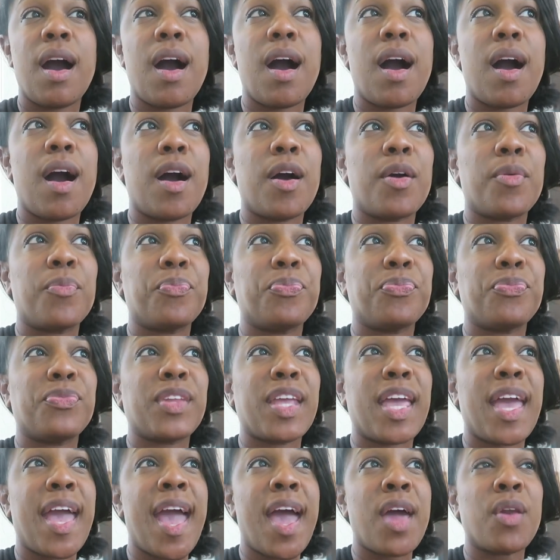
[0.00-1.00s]

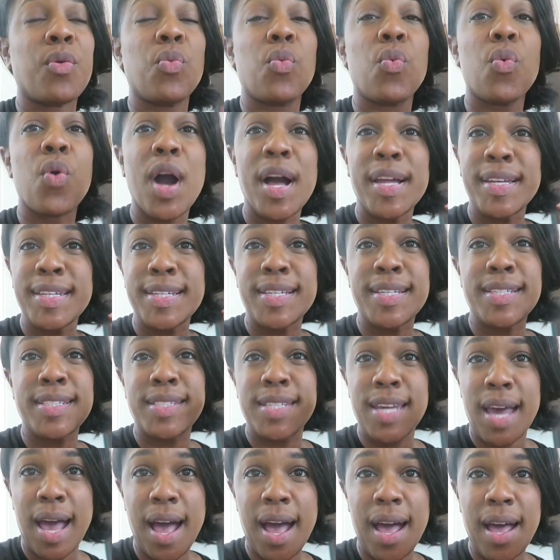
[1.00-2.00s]
at one
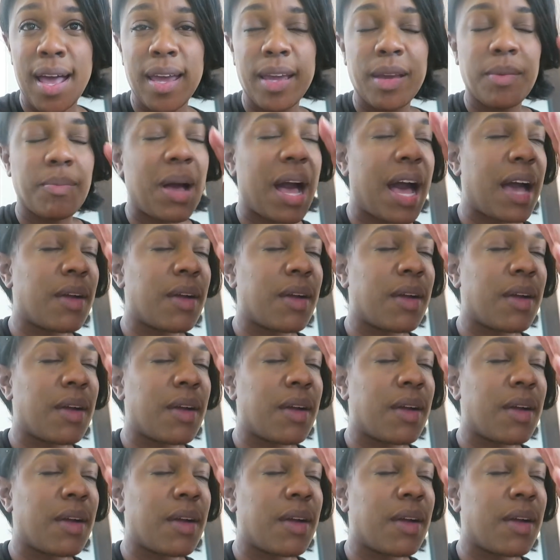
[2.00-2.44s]
time.